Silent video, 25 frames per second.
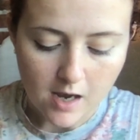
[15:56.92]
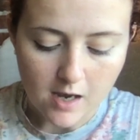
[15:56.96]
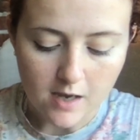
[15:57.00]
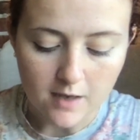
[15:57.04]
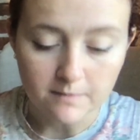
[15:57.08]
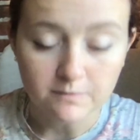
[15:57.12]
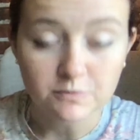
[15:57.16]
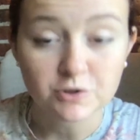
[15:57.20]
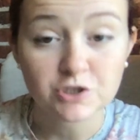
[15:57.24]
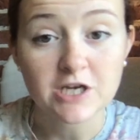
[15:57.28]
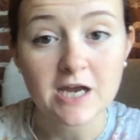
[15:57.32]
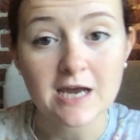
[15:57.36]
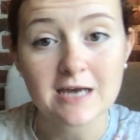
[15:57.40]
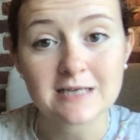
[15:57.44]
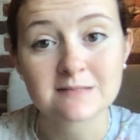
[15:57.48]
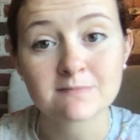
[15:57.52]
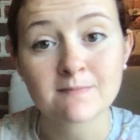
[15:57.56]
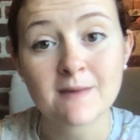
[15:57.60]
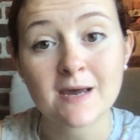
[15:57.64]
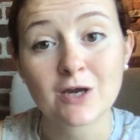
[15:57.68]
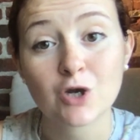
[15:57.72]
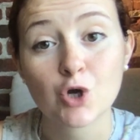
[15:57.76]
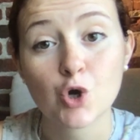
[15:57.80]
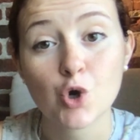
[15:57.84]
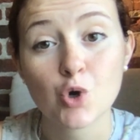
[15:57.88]
She has
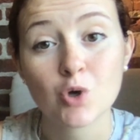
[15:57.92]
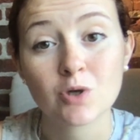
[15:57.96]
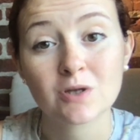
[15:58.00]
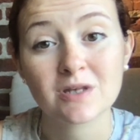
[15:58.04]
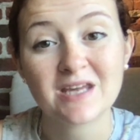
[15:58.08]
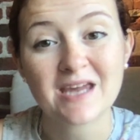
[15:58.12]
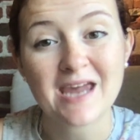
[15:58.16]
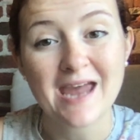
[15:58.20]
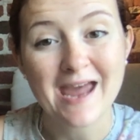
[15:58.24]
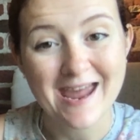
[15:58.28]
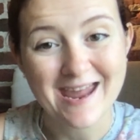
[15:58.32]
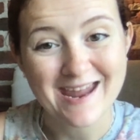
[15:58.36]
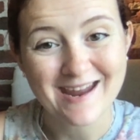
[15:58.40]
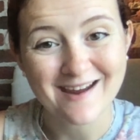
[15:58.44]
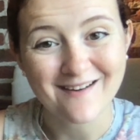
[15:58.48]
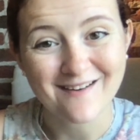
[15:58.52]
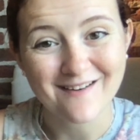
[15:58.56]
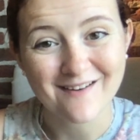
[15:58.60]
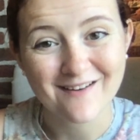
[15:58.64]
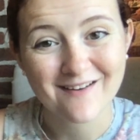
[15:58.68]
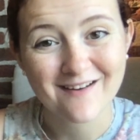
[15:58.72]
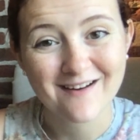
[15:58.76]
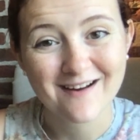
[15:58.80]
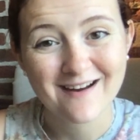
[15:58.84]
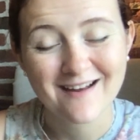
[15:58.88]
my curly
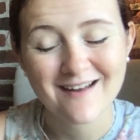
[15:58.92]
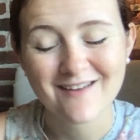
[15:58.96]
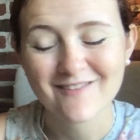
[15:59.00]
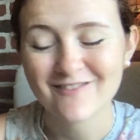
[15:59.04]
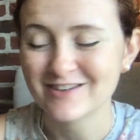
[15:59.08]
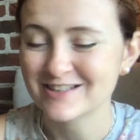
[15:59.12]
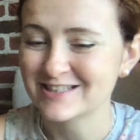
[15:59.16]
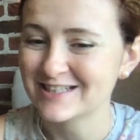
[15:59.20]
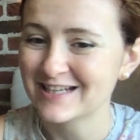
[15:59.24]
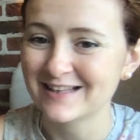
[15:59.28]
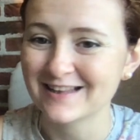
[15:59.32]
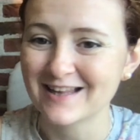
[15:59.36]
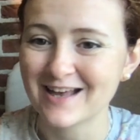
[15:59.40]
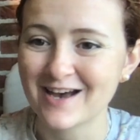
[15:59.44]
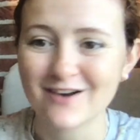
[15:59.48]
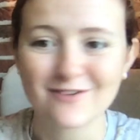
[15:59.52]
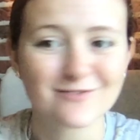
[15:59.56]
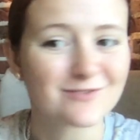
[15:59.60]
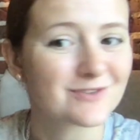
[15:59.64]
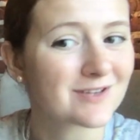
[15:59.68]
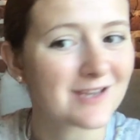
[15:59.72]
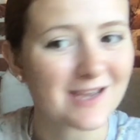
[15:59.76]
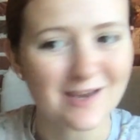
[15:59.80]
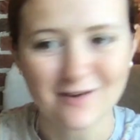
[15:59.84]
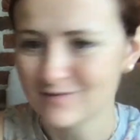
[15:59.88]
hair, which I love.
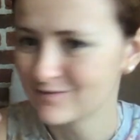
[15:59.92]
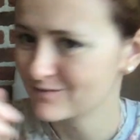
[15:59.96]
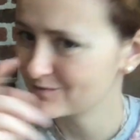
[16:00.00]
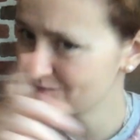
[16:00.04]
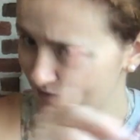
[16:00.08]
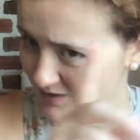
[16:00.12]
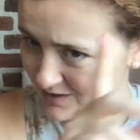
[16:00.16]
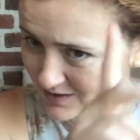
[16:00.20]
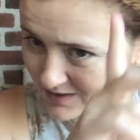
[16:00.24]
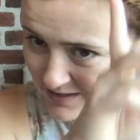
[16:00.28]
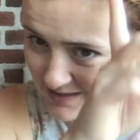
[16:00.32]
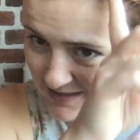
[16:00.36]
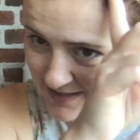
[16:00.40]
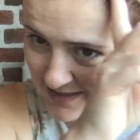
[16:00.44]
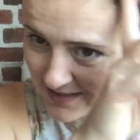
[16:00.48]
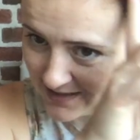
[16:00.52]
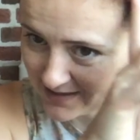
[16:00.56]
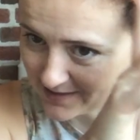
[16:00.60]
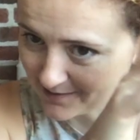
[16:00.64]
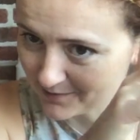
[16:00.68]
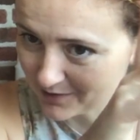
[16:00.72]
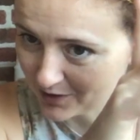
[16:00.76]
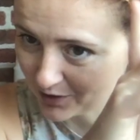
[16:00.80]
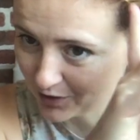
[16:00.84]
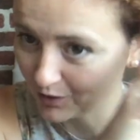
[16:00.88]
You can see
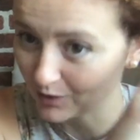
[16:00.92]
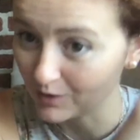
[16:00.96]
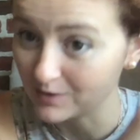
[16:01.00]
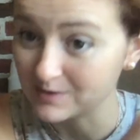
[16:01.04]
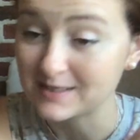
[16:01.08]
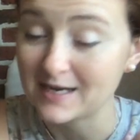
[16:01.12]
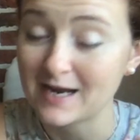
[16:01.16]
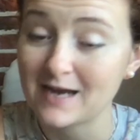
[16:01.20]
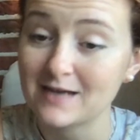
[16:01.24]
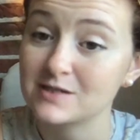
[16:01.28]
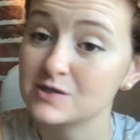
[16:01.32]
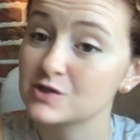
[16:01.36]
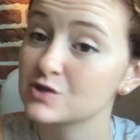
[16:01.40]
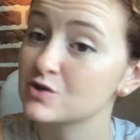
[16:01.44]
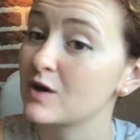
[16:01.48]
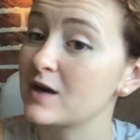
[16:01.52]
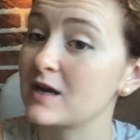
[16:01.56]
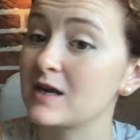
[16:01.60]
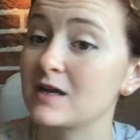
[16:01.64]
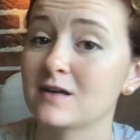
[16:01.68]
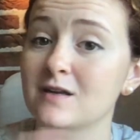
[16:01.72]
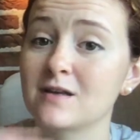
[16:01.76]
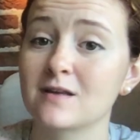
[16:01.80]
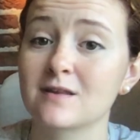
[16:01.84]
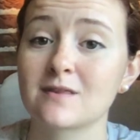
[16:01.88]
some of the curls. I had
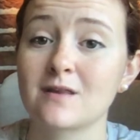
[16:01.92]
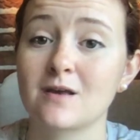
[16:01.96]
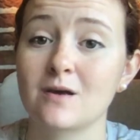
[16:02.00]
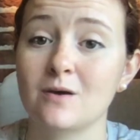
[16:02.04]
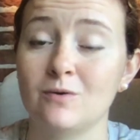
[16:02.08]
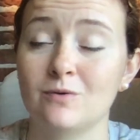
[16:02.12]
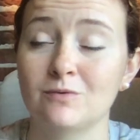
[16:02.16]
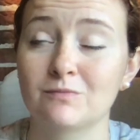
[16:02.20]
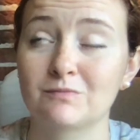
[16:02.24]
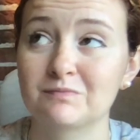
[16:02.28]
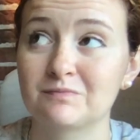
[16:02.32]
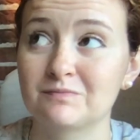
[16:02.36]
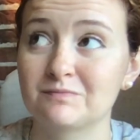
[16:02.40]
straightened it though,